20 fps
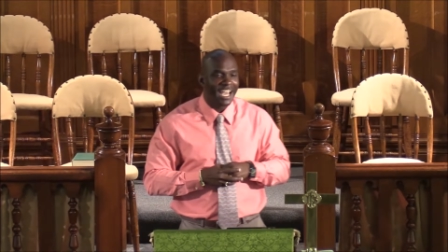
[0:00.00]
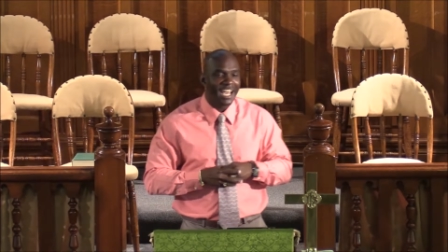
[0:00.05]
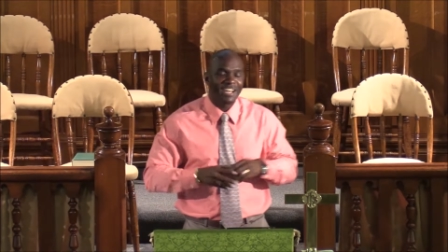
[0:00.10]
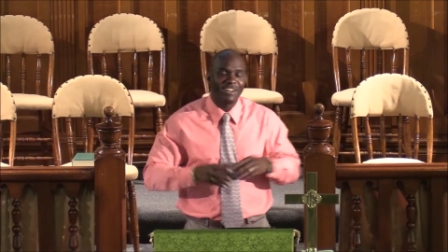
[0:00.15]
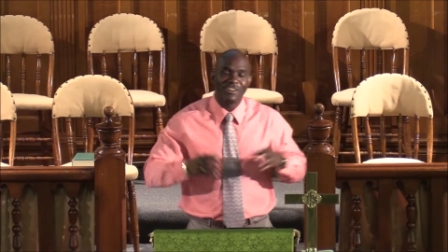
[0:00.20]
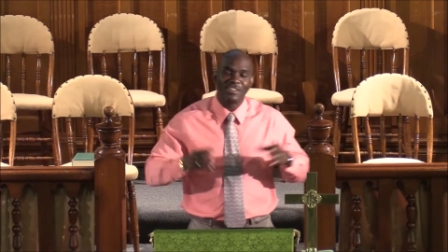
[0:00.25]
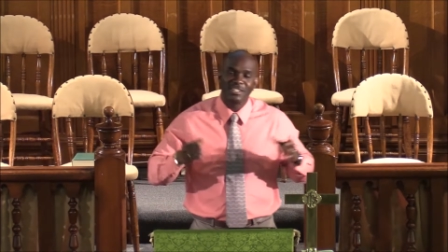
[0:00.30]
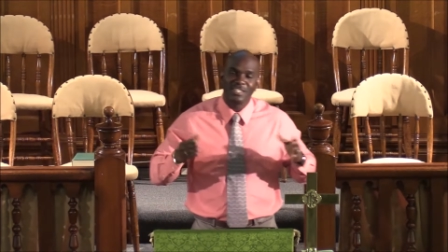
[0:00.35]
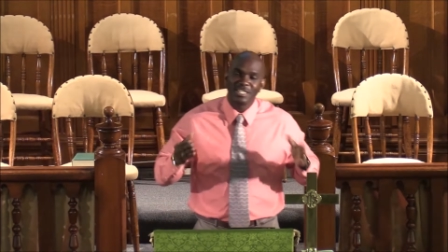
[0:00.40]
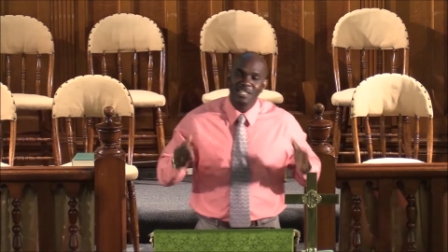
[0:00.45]
that
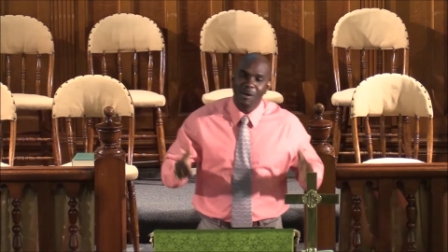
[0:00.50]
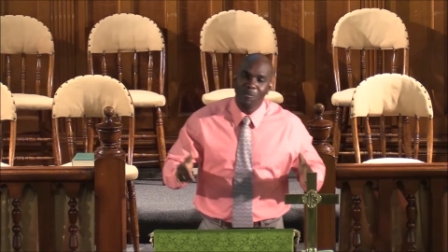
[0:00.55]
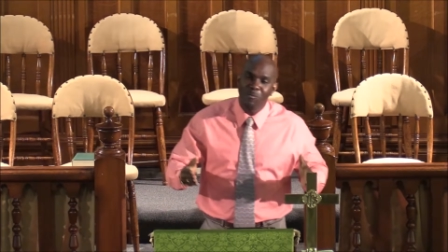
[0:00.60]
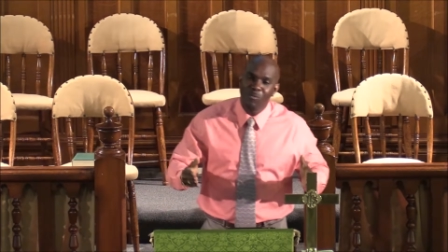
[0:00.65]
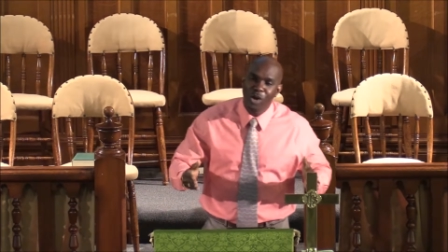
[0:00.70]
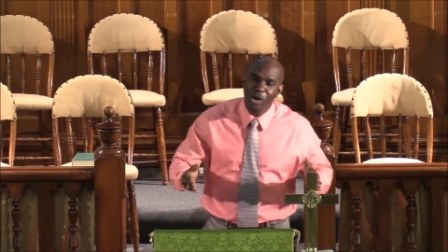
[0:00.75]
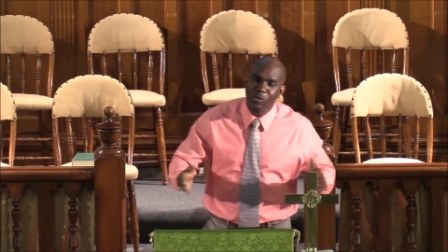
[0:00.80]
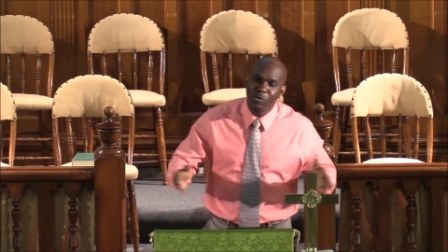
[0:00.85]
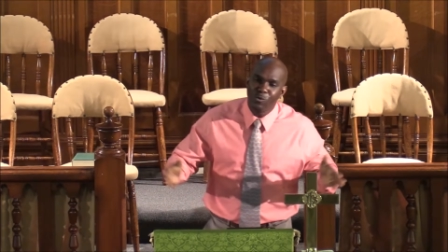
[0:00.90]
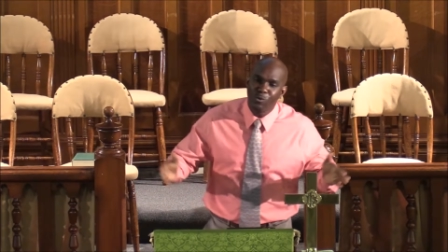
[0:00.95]
there is
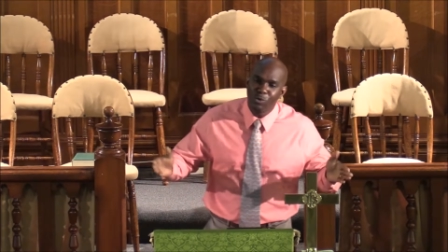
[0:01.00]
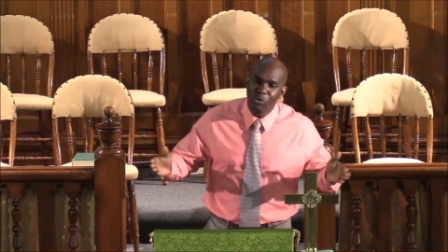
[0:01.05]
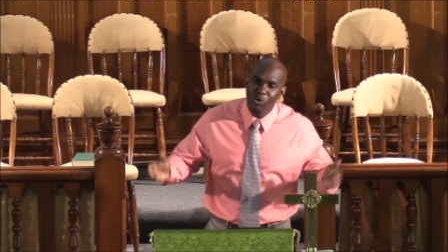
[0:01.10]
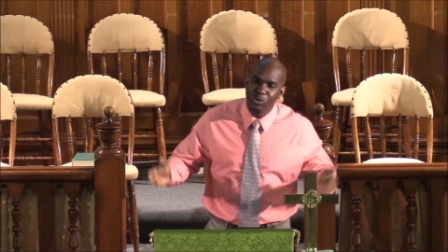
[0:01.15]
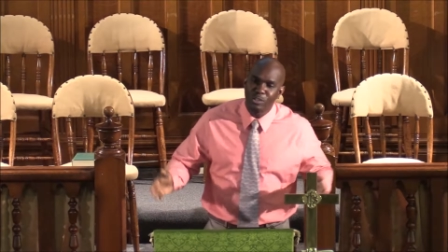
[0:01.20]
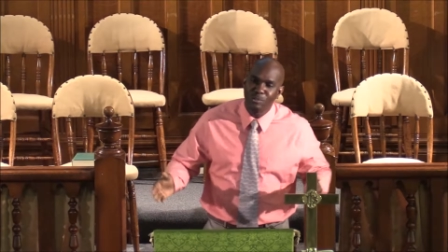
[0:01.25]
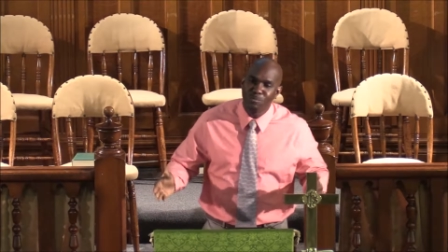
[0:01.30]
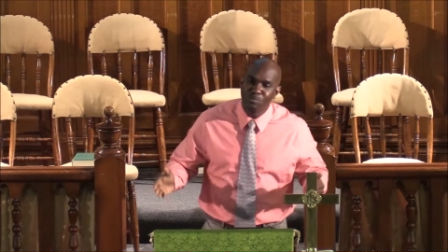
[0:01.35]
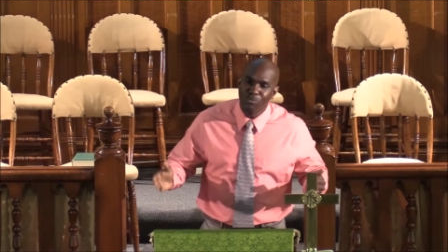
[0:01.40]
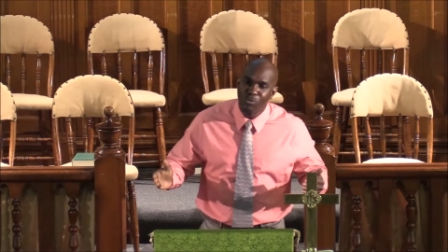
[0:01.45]
someone who
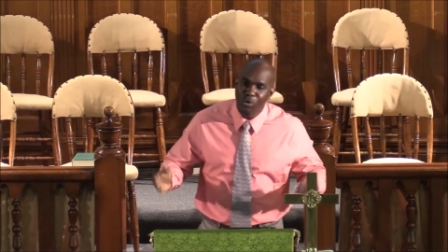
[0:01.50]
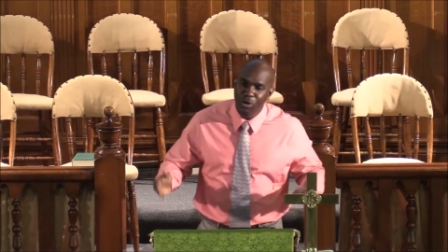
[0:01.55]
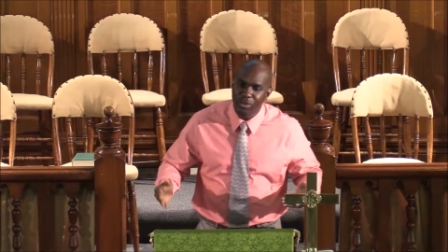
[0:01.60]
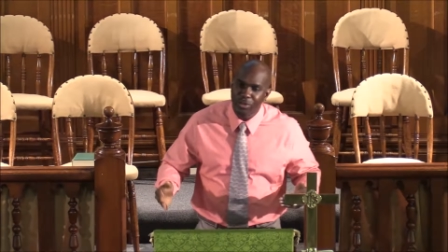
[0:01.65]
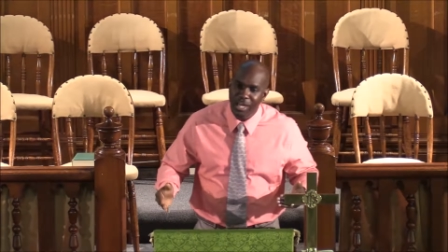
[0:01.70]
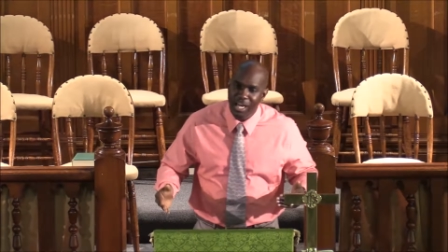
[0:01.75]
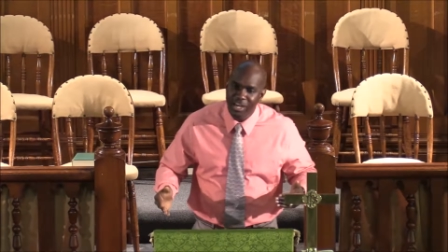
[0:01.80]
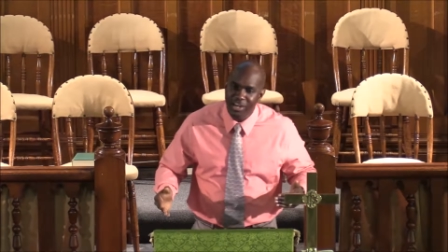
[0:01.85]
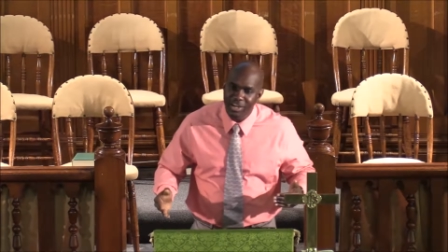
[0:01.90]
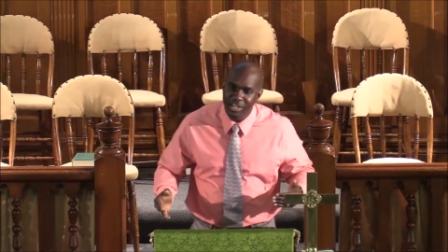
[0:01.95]
knows more
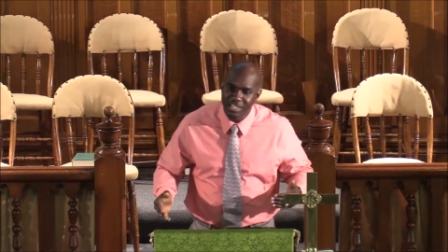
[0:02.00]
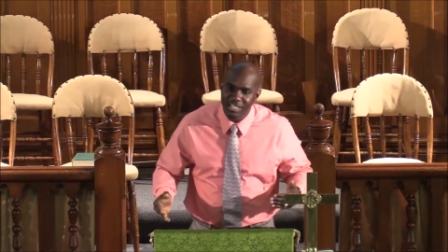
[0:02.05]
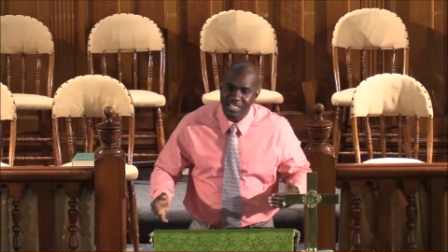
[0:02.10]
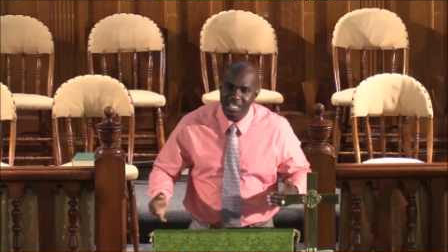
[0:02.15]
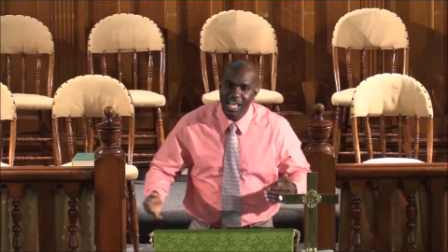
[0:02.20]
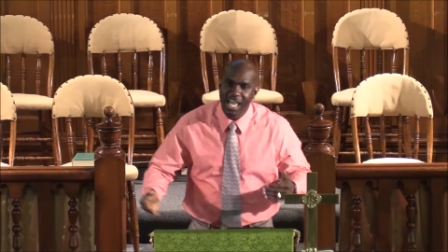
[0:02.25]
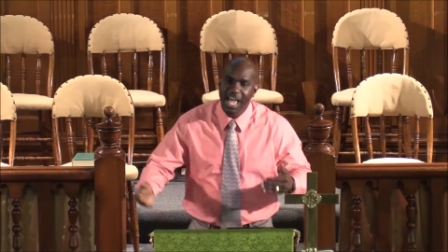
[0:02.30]
than us